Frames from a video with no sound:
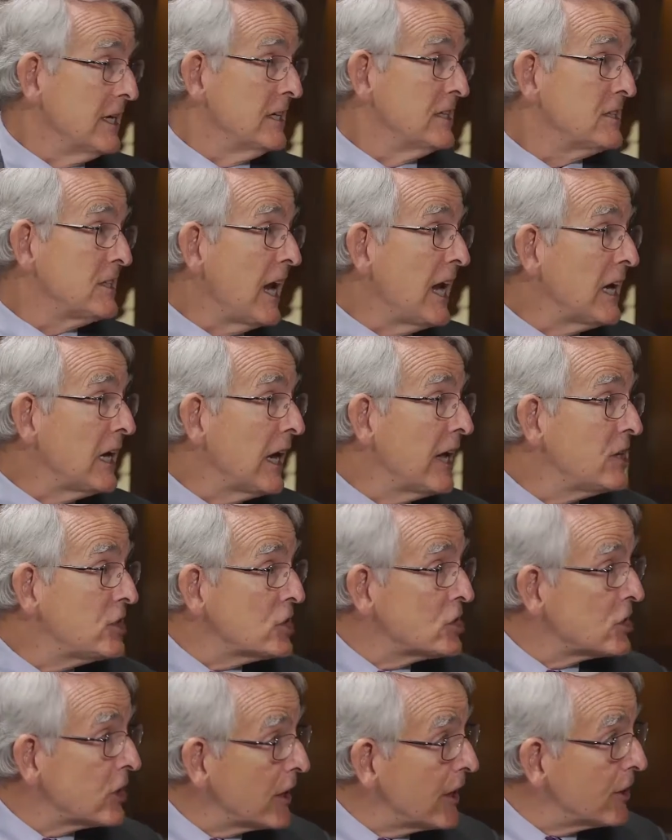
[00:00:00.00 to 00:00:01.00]
State
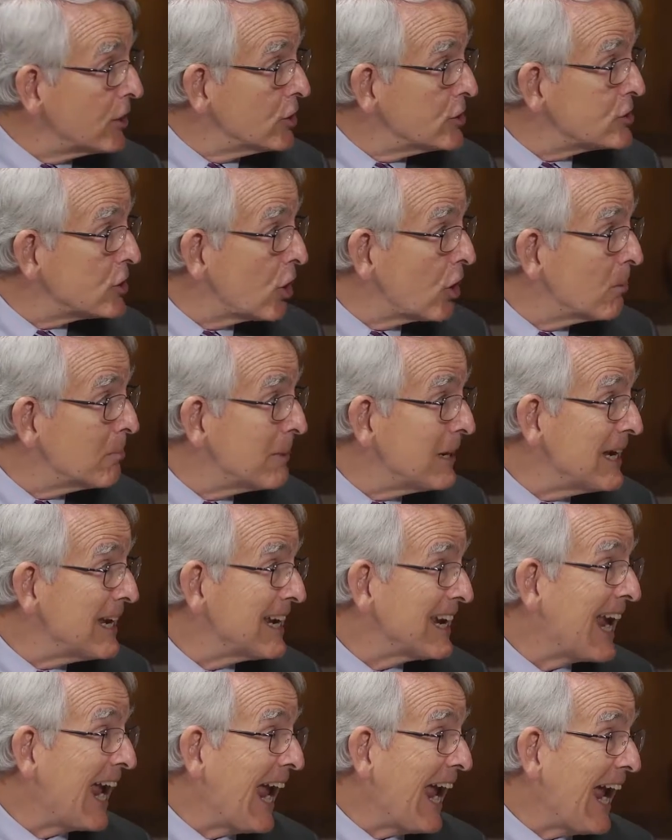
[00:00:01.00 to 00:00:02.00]
legislators are
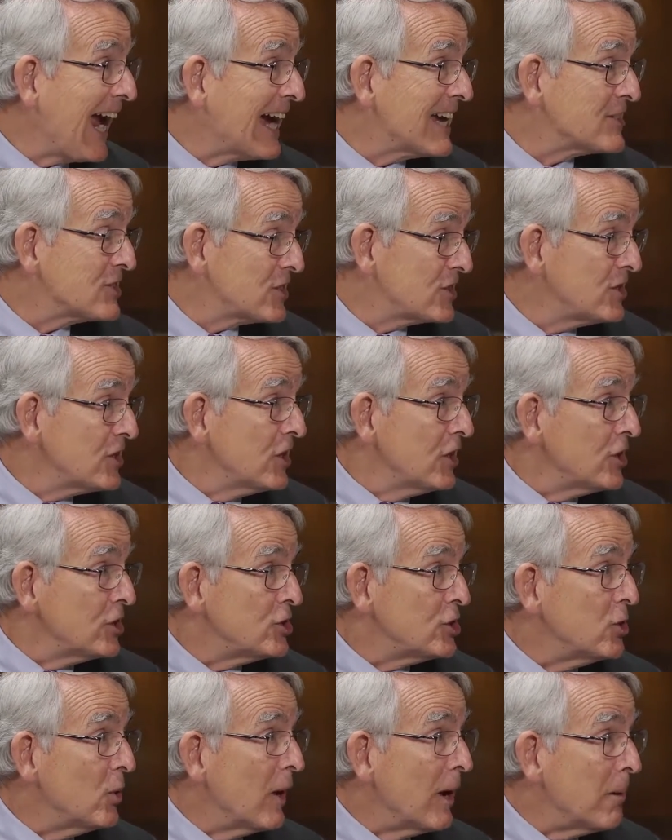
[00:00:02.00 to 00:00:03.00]
being asked
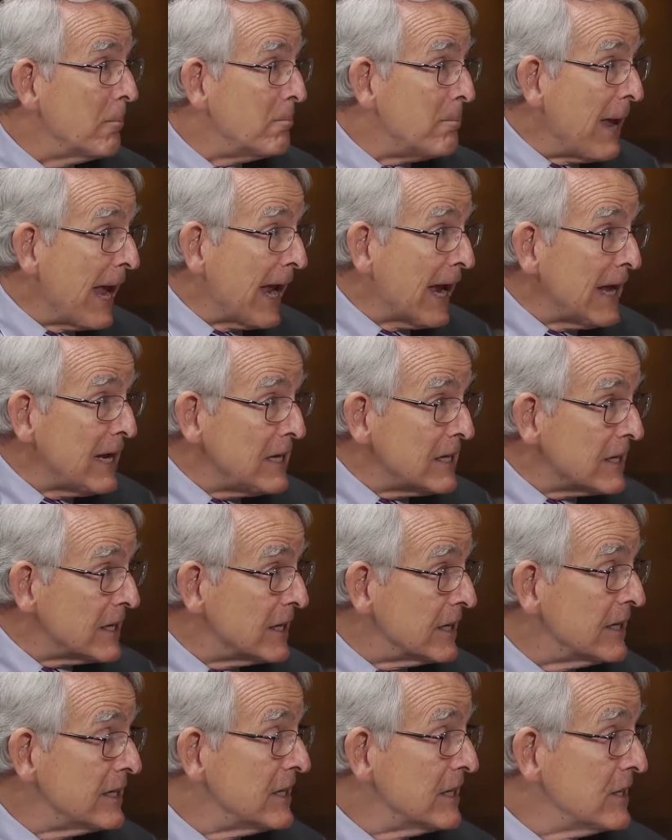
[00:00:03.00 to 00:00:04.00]
to
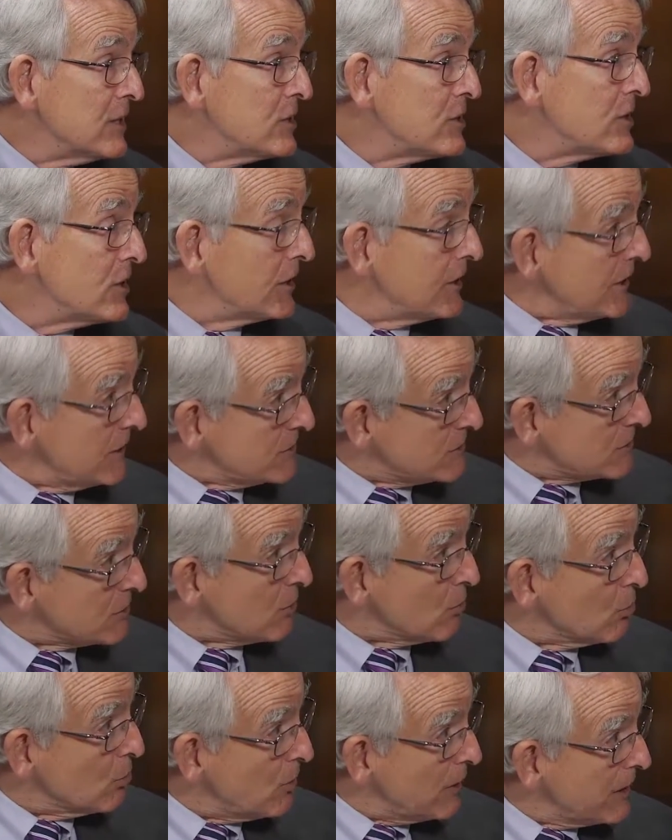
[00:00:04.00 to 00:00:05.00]
abandon these
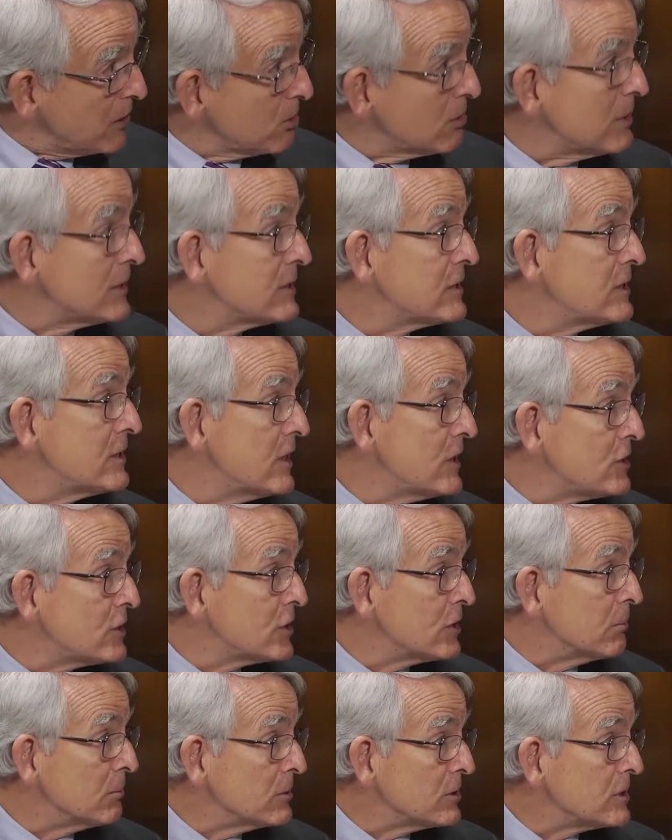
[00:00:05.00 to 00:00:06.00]
rigorous
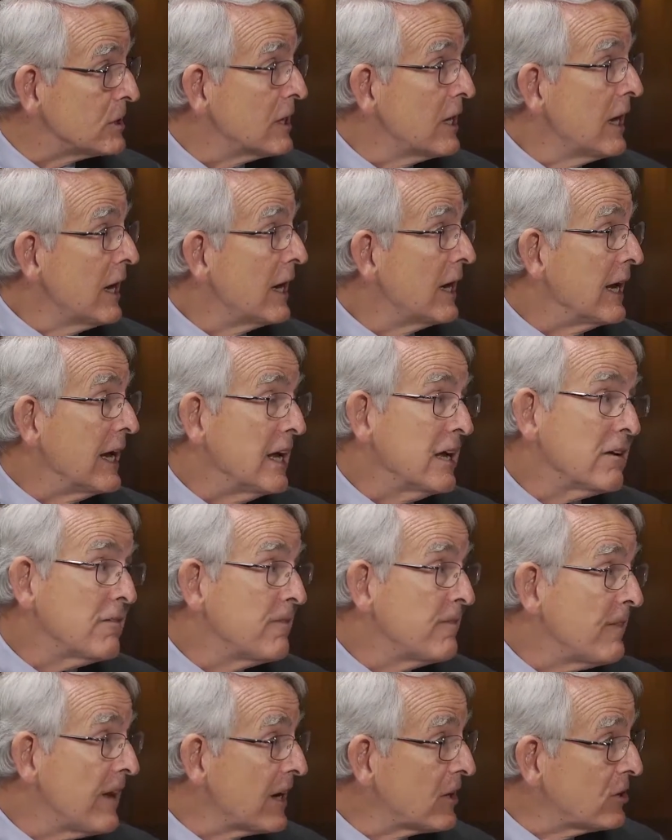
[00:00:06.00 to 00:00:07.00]
systems, in
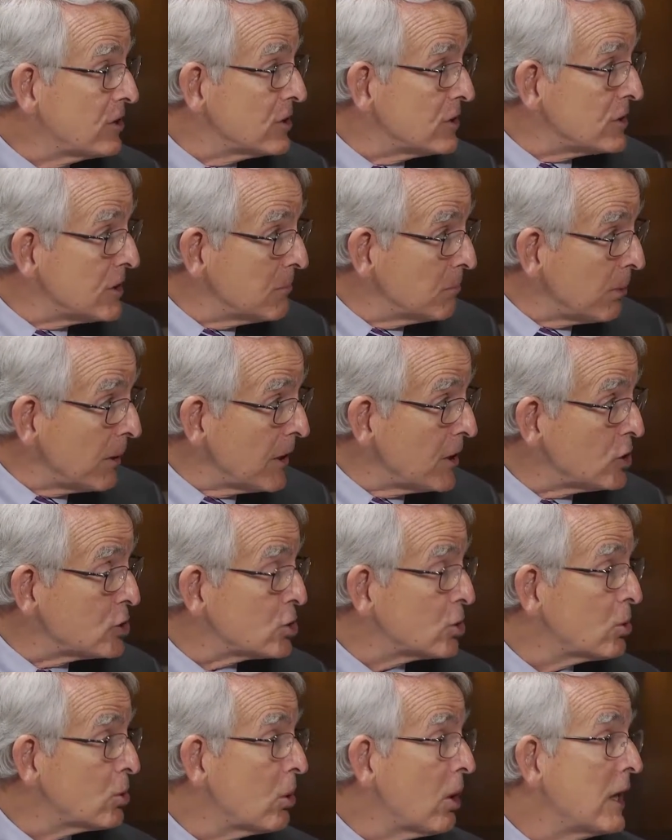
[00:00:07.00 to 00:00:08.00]
effect to simply
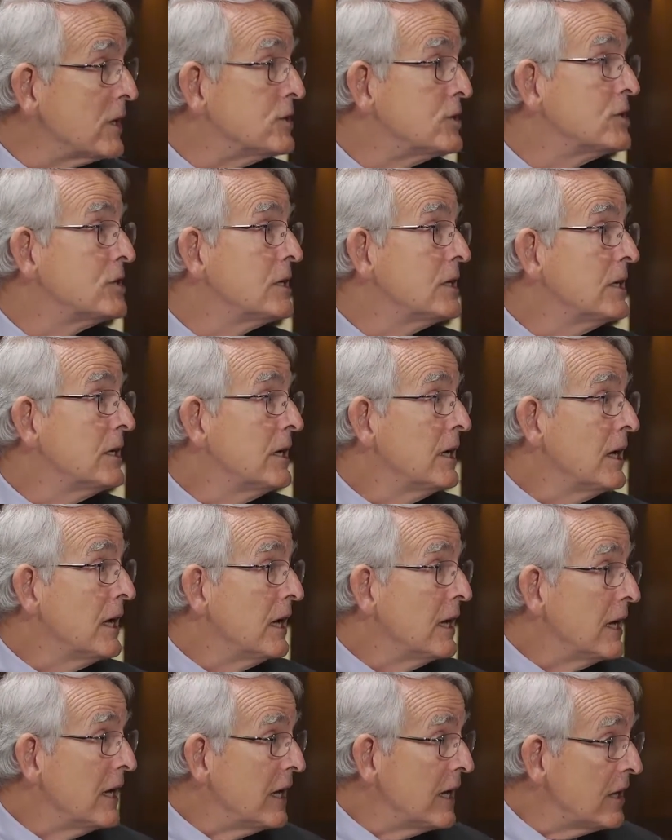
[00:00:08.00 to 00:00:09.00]
trust
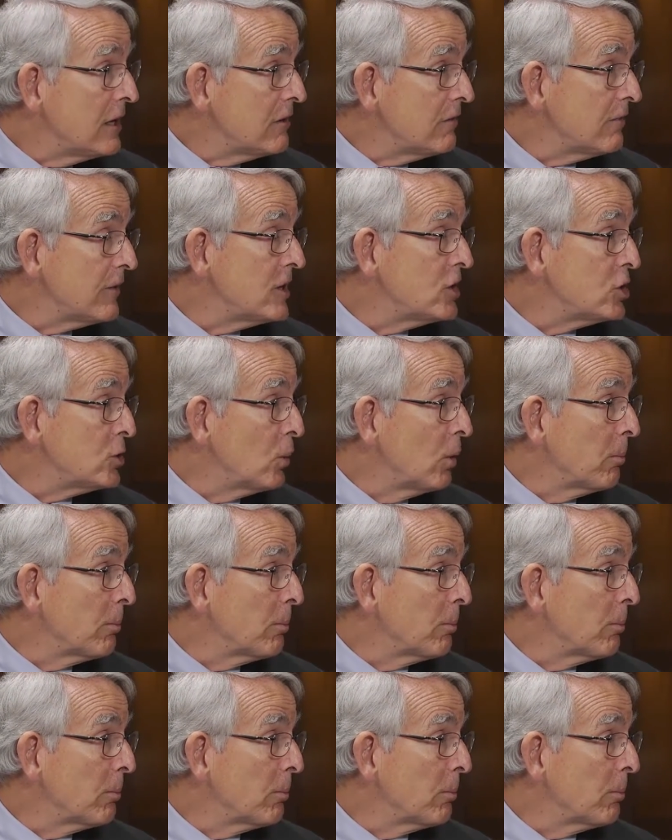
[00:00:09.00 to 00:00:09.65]
individual